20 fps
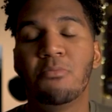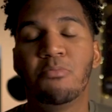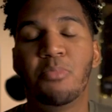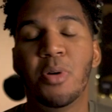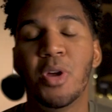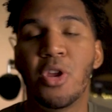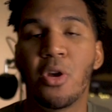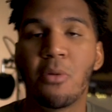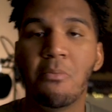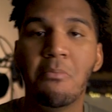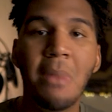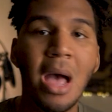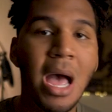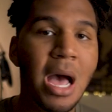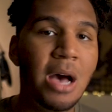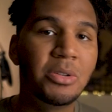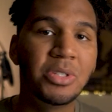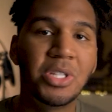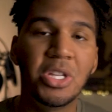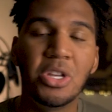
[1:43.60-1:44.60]
put your
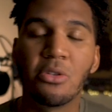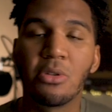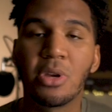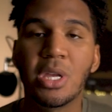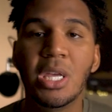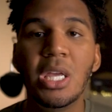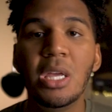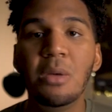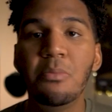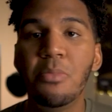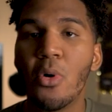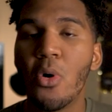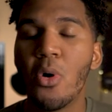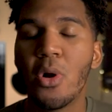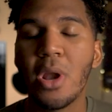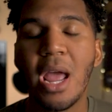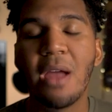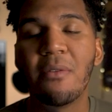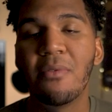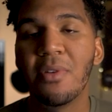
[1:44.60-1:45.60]
mouse and your
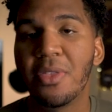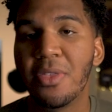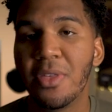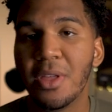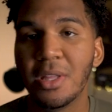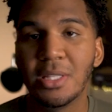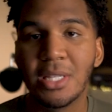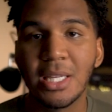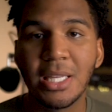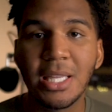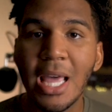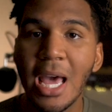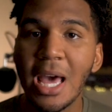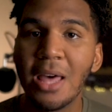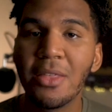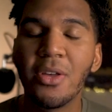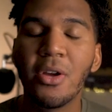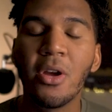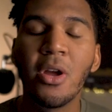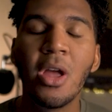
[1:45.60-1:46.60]
keyboard, everything
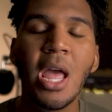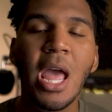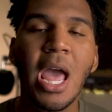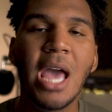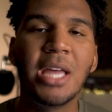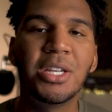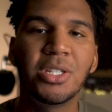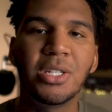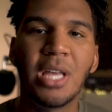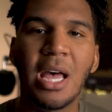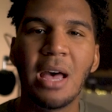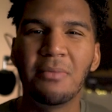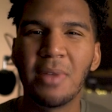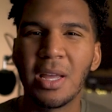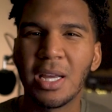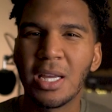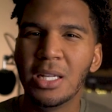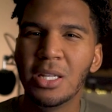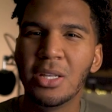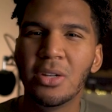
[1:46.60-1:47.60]
together, and just have
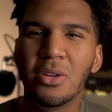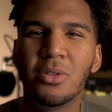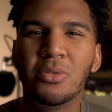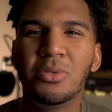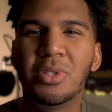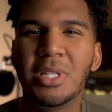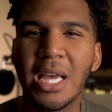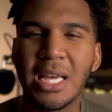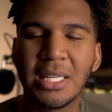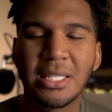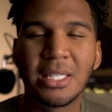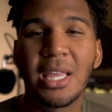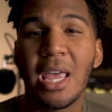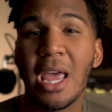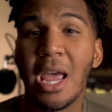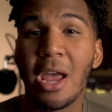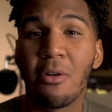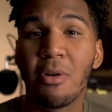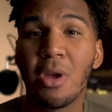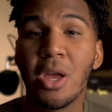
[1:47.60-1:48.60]
like a little desk
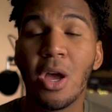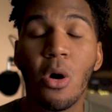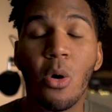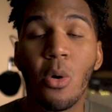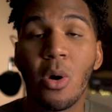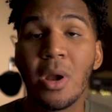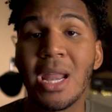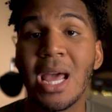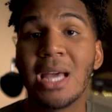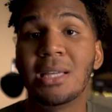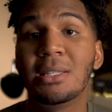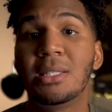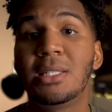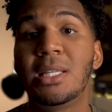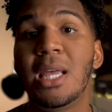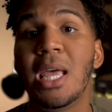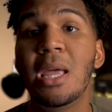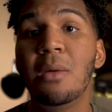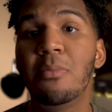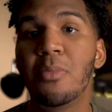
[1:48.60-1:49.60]
area or a nice
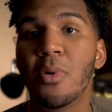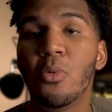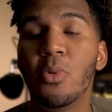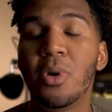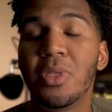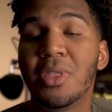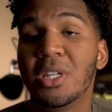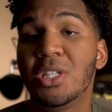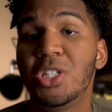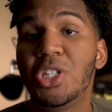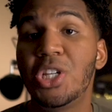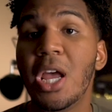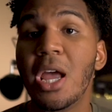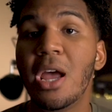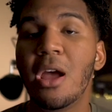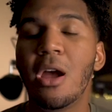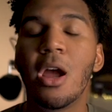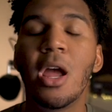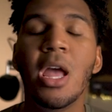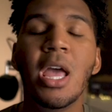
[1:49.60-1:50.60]
table with a
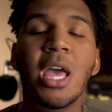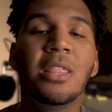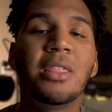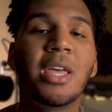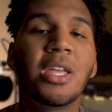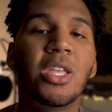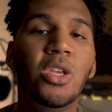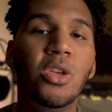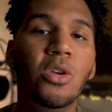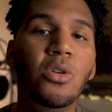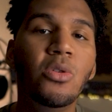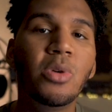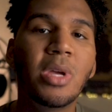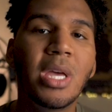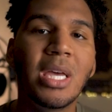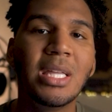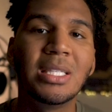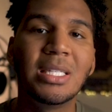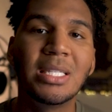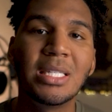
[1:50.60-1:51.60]
chair that you
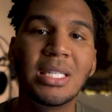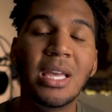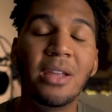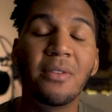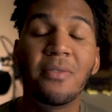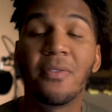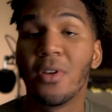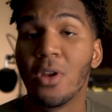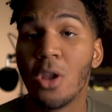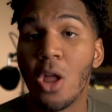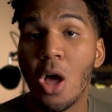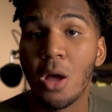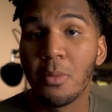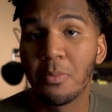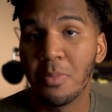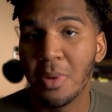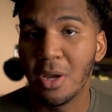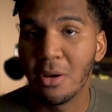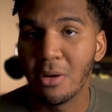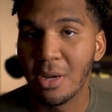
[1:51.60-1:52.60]
can sit for long
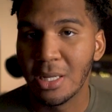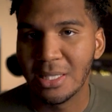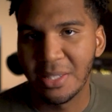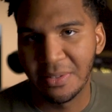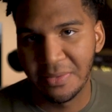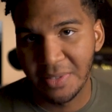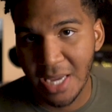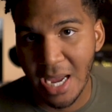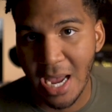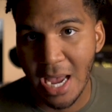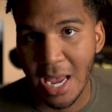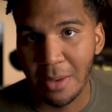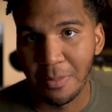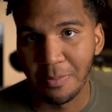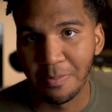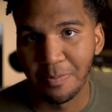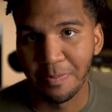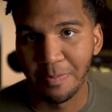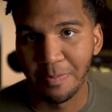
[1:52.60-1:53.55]
periods of time.